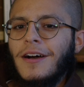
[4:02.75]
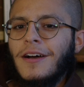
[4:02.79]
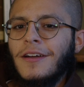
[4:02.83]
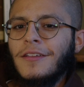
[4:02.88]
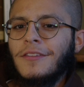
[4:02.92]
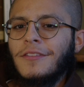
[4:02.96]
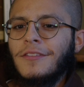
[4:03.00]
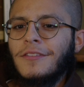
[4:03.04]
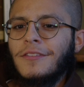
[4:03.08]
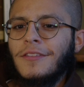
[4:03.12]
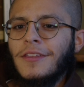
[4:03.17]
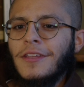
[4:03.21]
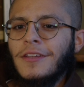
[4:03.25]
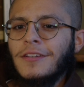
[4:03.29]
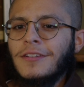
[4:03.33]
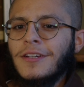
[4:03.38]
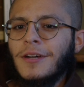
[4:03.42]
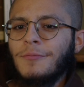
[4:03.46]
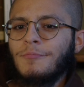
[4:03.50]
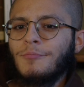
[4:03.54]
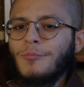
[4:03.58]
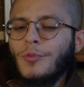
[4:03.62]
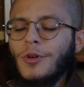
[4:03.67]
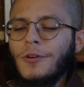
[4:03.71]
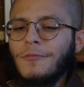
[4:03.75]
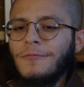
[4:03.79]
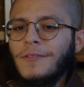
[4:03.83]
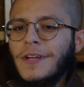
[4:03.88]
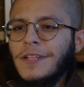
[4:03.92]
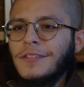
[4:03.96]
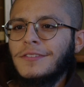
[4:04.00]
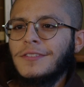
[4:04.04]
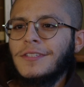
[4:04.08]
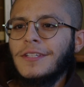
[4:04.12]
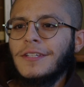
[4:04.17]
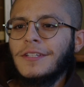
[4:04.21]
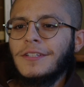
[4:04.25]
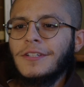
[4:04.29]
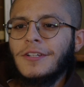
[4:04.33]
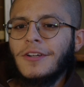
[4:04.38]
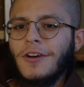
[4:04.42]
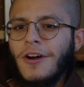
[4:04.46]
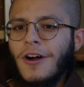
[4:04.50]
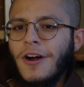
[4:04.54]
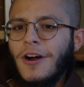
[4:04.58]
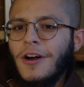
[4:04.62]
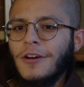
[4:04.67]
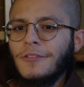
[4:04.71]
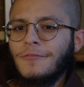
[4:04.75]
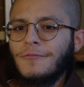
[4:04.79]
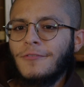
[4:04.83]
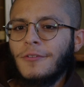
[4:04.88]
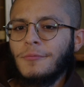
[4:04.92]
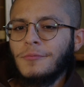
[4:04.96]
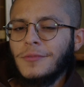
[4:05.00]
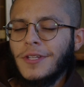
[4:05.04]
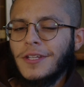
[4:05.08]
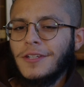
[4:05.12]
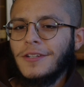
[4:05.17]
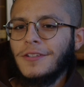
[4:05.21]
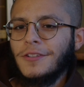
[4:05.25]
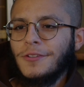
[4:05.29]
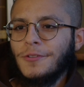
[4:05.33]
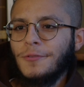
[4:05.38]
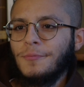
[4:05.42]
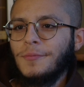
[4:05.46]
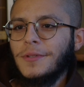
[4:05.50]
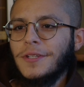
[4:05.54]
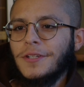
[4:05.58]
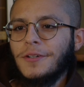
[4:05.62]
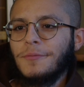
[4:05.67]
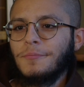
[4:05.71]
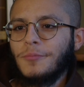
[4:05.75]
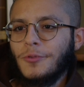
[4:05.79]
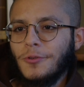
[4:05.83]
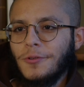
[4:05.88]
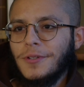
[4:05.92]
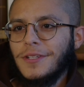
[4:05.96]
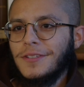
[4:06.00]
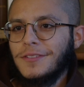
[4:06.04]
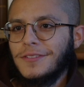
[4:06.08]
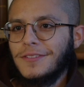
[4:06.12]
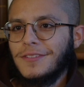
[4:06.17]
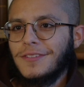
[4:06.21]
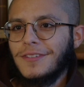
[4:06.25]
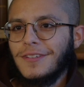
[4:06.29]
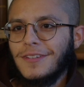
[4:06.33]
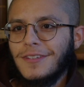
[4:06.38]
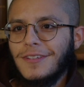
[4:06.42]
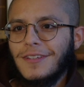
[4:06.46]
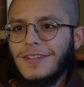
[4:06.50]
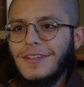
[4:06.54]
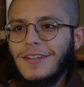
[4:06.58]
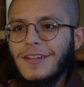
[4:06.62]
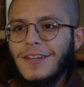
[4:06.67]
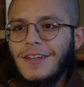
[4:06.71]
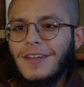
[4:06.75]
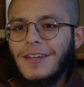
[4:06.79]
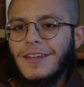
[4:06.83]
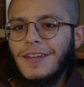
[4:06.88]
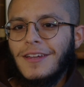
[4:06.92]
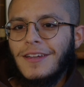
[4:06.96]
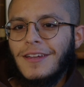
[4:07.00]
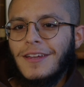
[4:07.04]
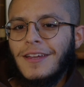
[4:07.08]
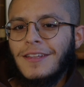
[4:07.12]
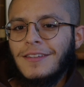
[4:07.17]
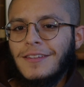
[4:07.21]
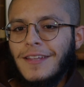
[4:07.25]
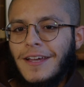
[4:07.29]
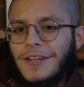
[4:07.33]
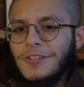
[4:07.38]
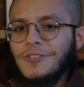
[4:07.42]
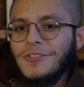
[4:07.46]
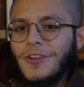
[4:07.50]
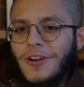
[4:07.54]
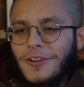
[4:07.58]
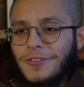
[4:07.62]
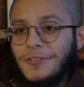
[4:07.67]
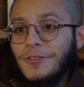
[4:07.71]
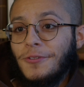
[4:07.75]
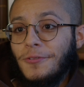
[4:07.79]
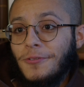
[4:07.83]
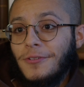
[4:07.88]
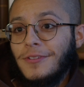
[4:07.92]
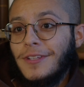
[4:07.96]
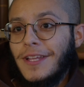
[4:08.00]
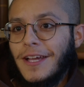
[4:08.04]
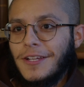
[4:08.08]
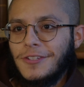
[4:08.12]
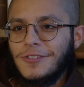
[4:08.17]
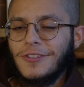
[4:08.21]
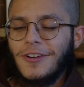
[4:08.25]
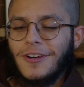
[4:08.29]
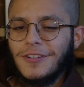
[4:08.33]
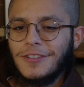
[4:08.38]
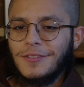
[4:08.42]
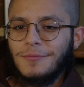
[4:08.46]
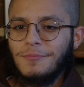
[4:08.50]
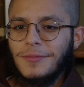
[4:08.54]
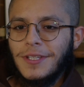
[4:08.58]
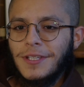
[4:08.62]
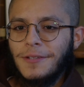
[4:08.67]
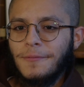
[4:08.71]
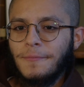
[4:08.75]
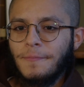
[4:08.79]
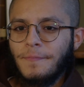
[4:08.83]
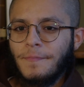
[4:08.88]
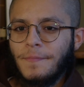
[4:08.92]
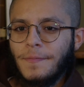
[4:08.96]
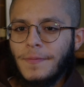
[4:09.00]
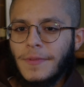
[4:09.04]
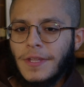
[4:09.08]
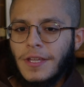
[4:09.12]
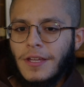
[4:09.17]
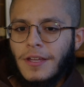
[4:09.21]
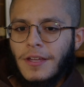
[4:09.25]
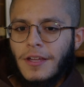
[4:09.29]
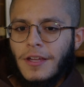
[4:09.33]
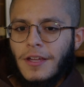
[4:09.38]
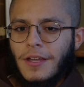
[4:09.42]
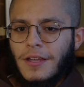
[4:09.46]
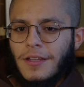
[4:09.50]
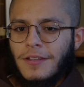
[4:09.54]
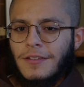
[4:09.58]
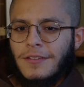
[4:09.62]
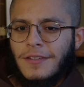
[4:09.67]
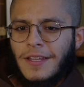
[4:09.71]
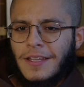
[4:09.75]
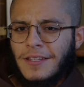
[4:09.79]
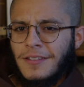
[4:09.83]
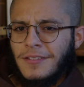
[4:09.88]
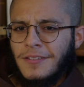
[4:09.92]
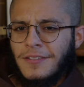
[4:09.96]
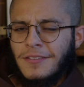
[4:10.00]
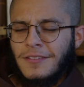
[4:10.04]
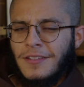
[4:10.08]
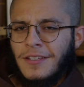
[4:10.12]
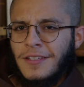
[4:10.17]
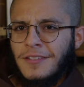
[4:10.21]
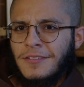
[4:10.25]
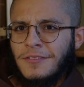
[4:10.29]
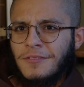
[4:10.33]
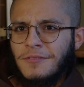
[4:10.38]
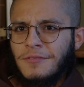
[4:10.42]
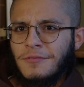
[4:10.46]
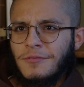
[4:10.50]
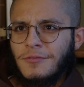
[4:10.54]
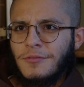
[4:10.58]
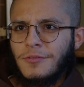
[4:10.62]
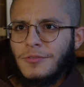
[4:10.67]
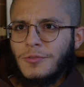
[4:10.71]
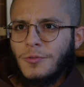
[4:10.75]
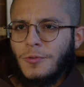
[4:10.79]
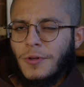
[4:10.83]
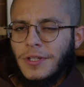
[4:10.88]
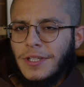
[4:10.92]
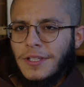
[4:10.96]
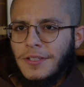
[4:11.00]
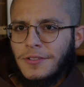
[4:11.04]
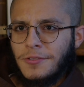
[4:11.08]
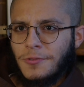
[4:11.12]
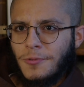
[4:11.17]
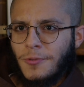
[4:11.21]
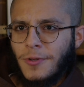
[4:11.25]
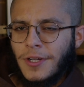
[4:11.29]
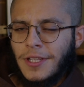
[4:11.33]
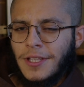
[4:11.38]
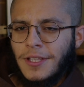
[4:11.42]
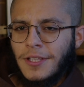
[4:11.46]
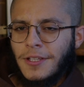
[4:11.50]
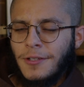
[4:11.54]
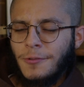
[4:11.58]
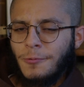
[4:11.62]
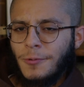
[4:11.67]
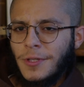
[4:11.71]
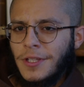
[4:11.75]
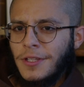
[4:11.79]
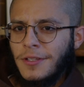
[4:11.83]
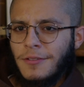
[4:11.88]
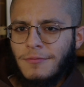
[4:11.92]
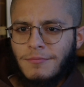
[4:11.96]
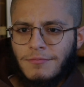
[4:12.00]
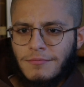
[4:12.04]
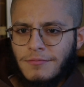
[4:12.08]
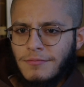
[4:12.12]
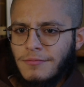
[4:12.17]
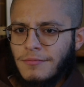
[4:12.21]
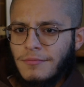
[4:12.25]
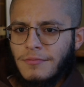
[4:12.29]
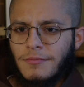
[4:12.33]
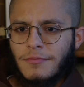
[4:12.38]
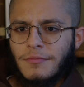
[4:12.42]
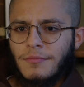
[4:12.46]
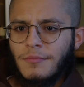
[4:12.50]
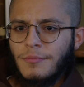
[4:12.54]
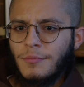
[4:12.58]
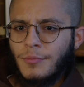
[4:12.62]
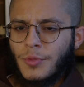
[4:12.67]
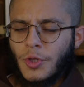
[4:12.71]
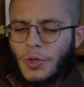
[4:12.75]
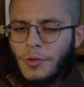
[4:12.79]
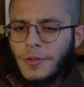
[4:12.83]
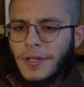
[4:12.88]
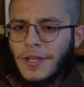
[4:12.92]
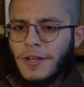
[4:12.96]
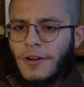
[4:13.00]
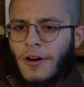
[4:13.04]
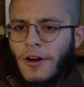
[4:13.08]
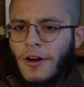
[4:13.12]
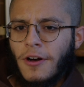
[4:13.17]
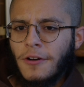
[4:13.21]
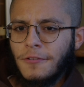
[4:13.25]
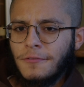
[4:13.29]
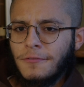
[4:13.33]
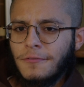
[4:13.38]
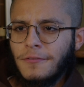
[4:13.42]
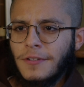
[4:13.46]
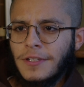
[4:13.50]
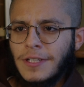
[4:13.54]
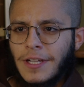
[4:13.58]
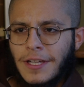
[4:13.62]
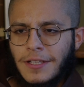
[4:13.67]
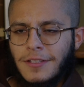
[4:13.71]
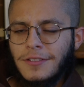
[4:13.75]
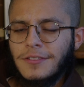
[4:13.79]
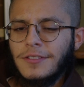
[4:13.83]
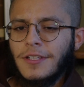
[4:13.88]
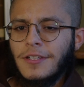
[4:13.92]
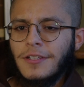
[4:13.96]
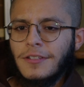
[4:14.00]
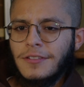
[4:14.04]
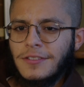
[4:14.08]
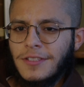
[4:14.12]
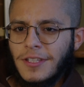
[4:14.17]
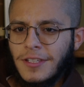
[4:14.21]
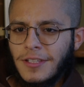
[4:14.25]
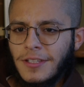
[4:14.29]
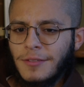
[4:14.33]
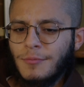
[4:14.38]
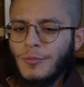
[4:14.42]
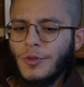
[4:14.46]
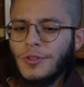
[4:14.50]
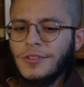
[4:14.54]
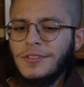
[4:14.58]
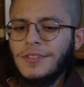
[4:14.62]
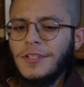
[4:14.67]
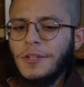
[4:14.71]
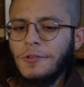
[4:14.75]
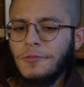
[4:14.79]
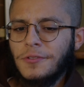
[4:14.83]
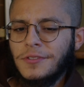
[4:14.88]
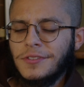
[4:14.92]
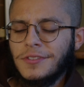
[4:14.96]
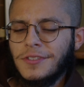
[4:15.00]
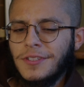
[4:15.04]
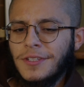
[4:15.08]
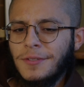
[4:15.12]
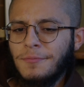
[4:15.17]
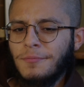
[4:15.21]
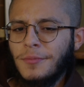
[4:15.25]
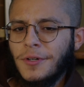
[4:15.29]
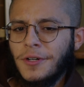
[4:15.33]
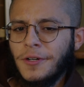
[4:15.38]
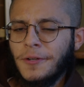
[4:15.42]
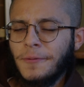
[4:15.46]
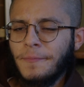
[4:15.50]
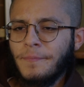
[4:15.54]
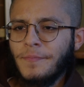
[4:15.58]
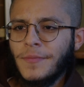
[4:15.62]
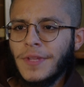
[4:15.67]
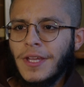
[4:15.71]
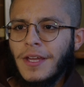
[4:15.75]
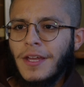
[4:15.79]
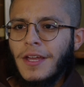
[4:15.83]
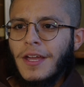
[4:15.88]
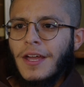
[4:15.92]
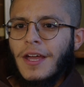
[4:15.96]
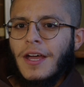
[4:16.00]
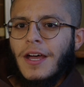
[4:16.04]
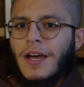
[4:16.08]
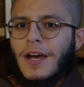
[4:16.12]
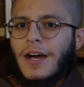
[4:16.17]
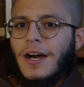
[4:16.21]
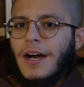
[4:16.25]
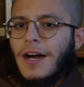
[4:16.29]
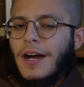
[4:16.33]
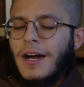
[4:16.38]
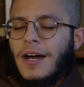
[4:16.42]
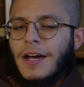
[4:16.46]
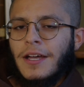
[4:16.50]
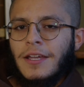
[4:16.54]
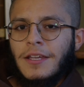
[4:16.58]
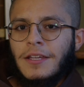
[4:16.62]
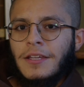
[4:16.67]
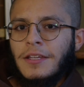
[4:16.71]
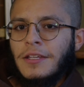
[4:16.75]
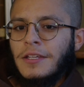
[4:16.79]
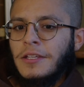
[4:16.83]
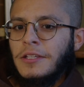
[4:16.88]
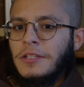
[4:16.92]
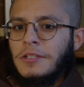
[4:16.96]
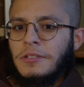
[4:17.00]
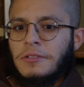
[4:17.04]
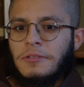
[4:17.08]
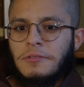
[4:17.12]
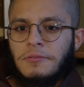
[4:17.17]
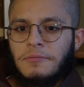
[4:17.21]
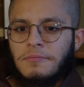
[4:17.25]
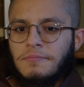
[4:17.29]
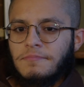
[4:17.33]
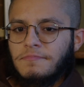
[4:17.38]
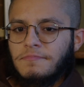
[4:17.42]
I think I'm preventing God from letting you be a priest. And that shocked her and that shocked me. Then in 2020, we broke it off and I decided to take it more seriously, but I,